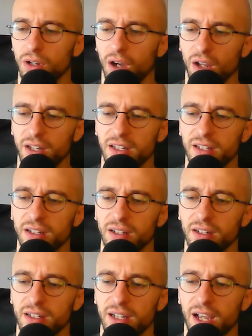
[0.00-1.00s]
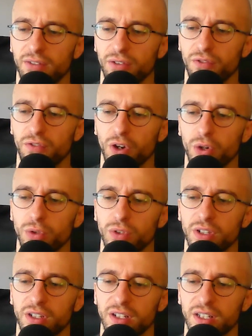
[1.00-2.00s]
I didn't I didn't have a phone
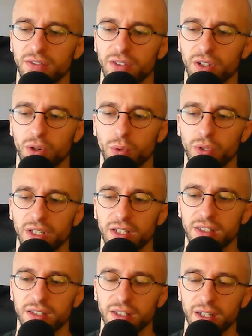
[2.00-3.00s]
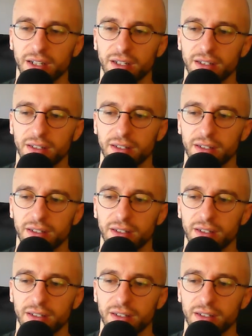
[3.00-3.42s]
that could even go on the internet